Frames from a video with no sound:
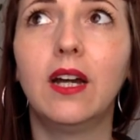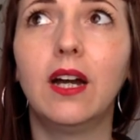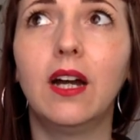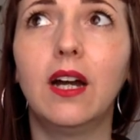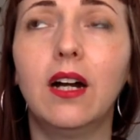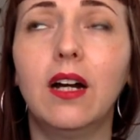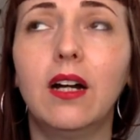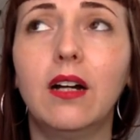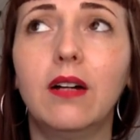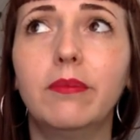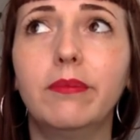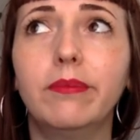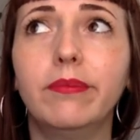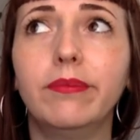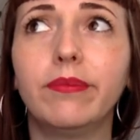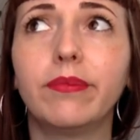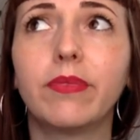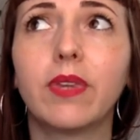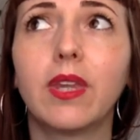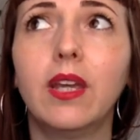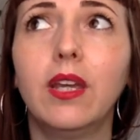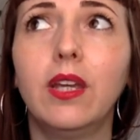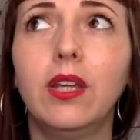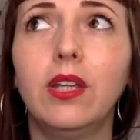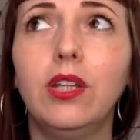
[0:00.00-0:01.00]
um,
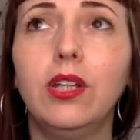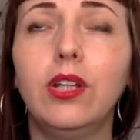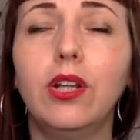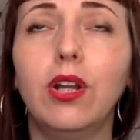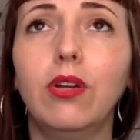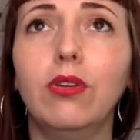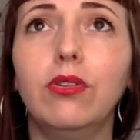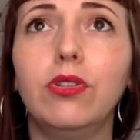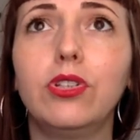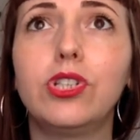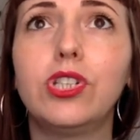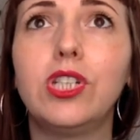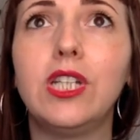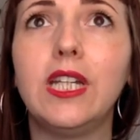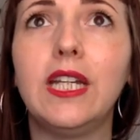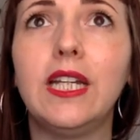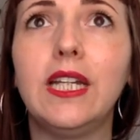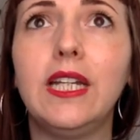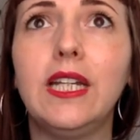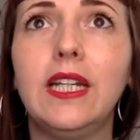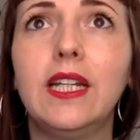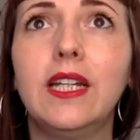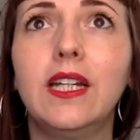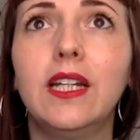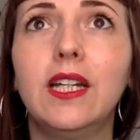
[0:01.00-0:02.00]
you know,
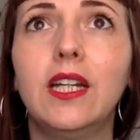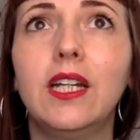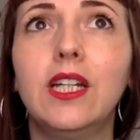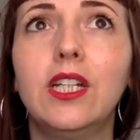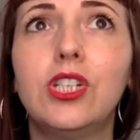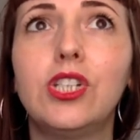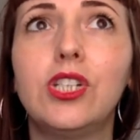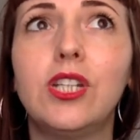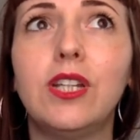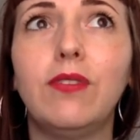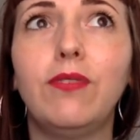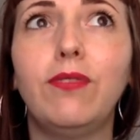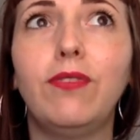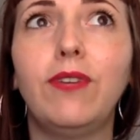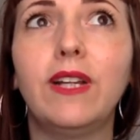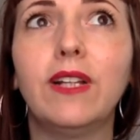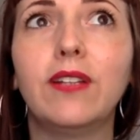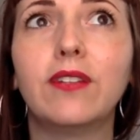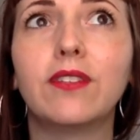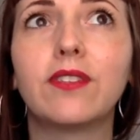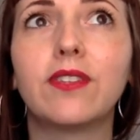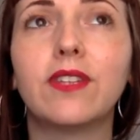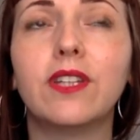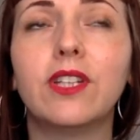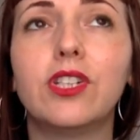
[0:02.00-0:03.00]
she she
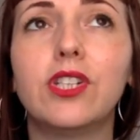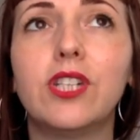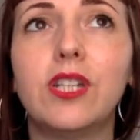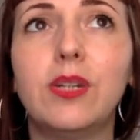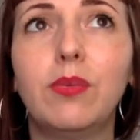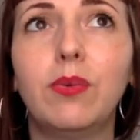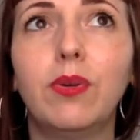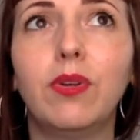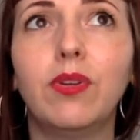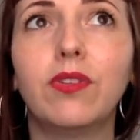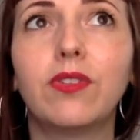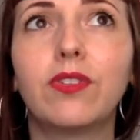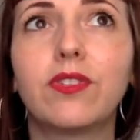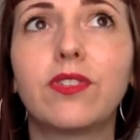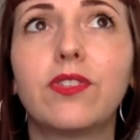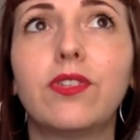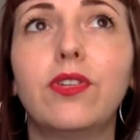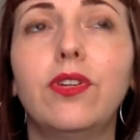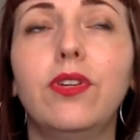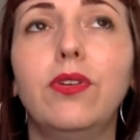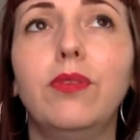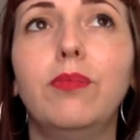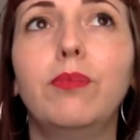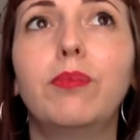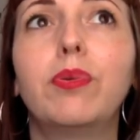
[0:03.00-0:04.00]
feels that she wants
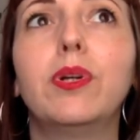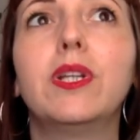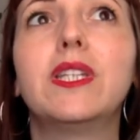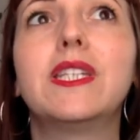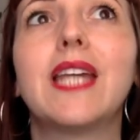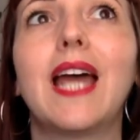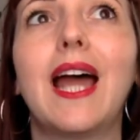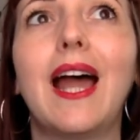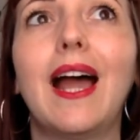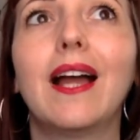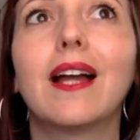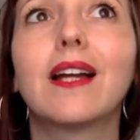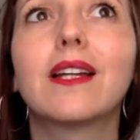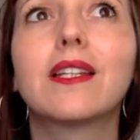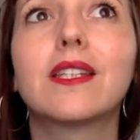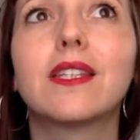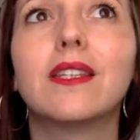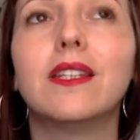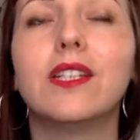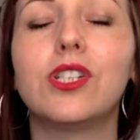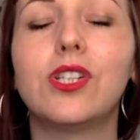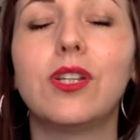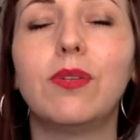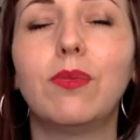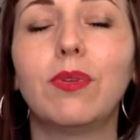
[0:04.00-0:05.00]
to protect,
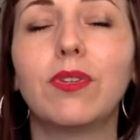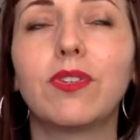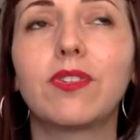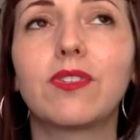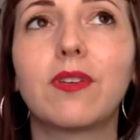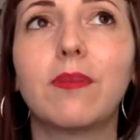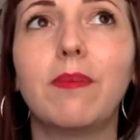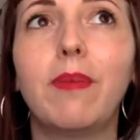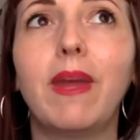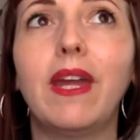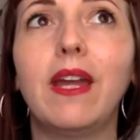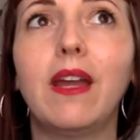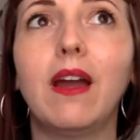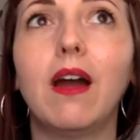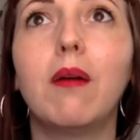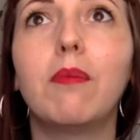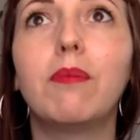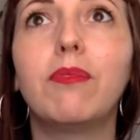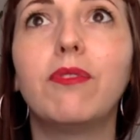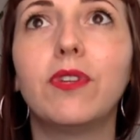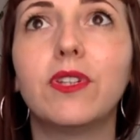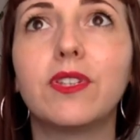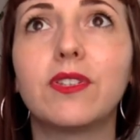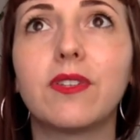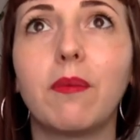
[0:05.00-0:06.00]
that she wants to make
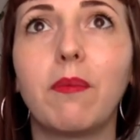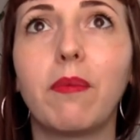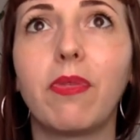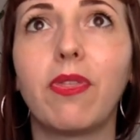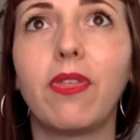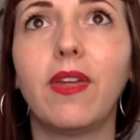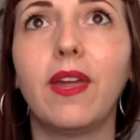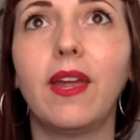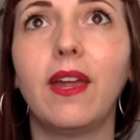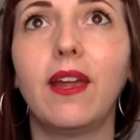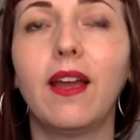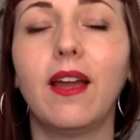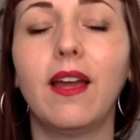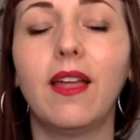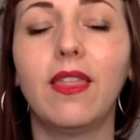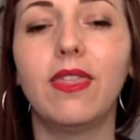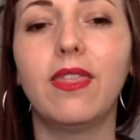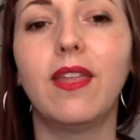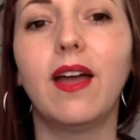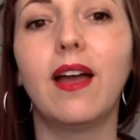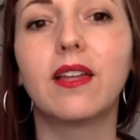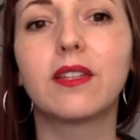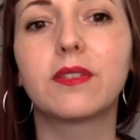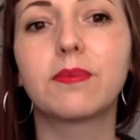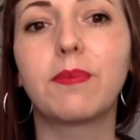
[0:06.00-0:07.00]
up for something.
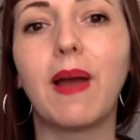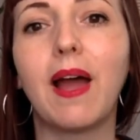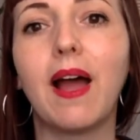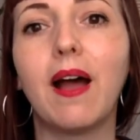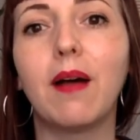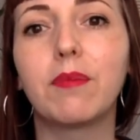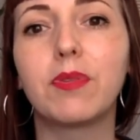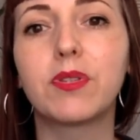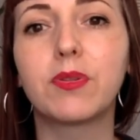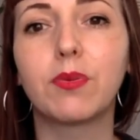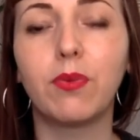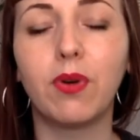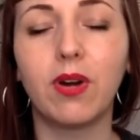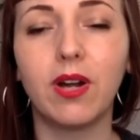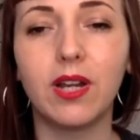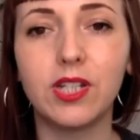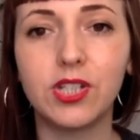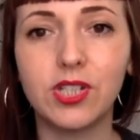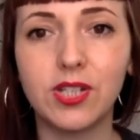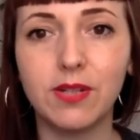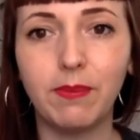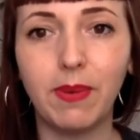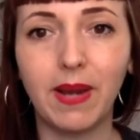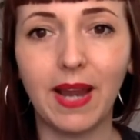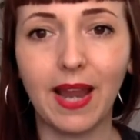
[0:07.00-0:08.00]
And that's perhaps why
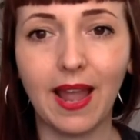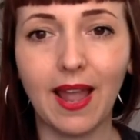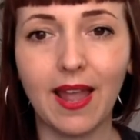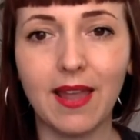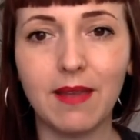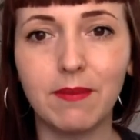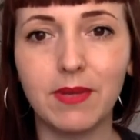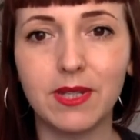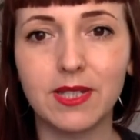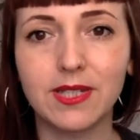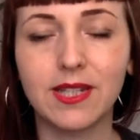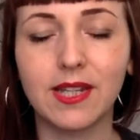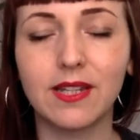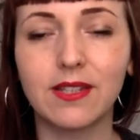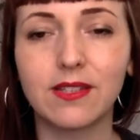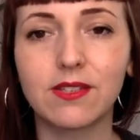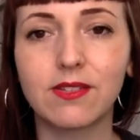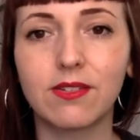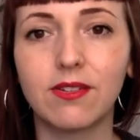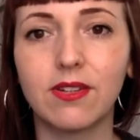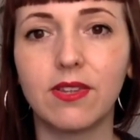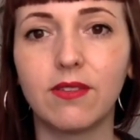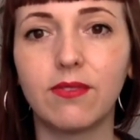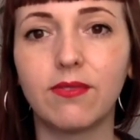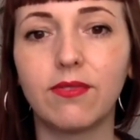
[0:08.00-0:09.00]
she became a
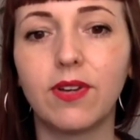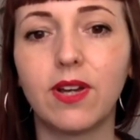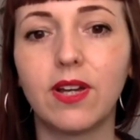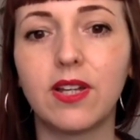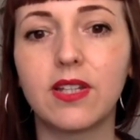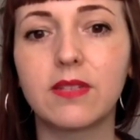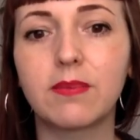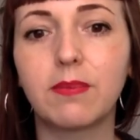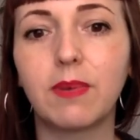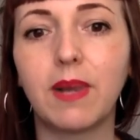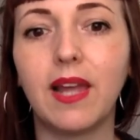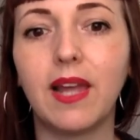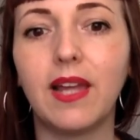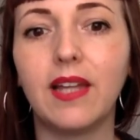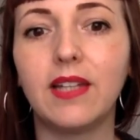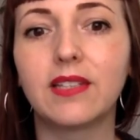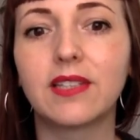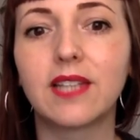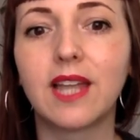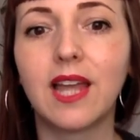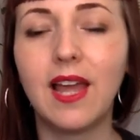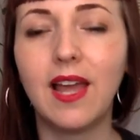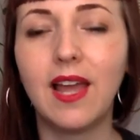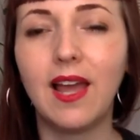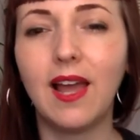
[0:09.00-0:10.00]
censor in the first
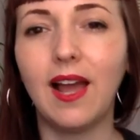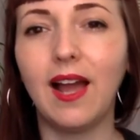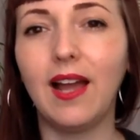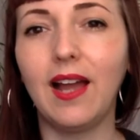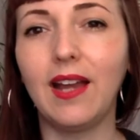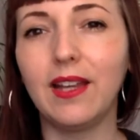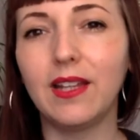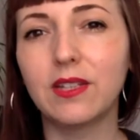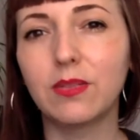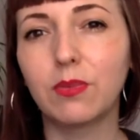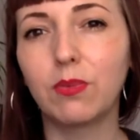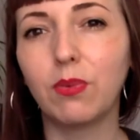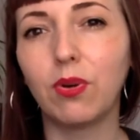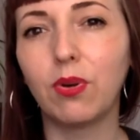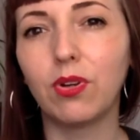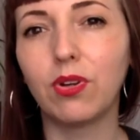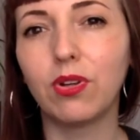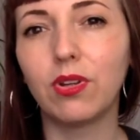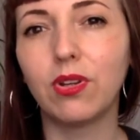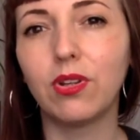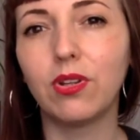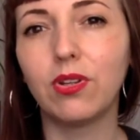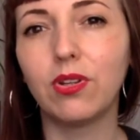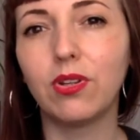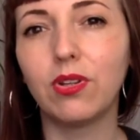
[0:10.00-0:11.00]
place. And it's what
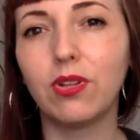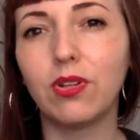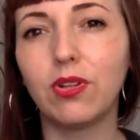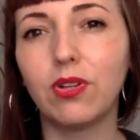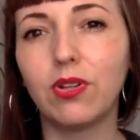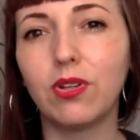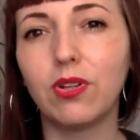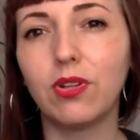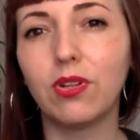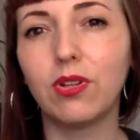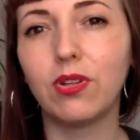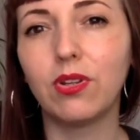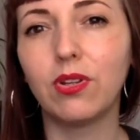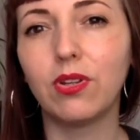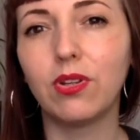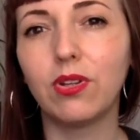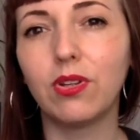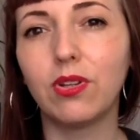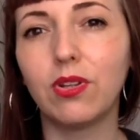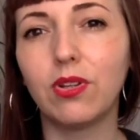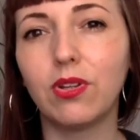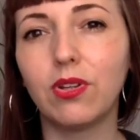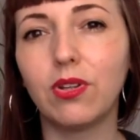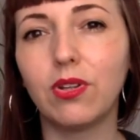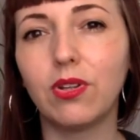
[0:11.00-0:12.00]
drives
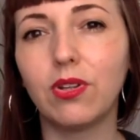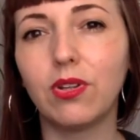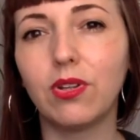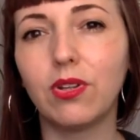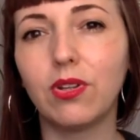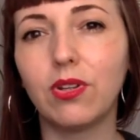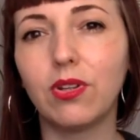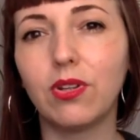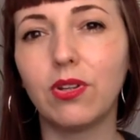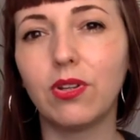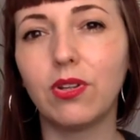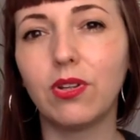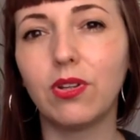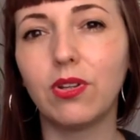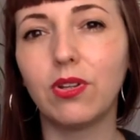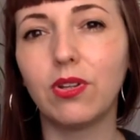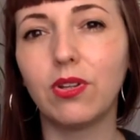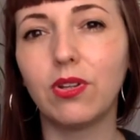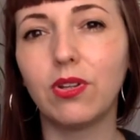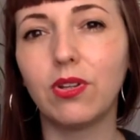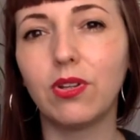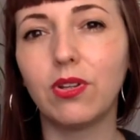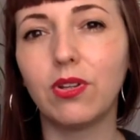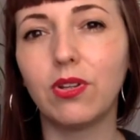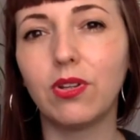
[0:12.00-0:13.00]
her decisions as a
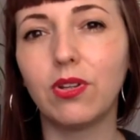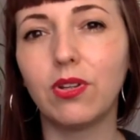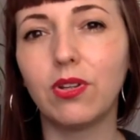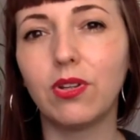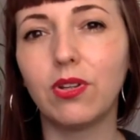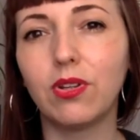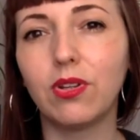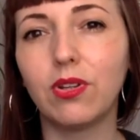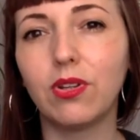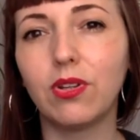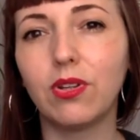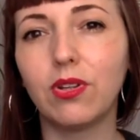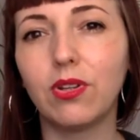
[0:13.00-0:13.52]
character.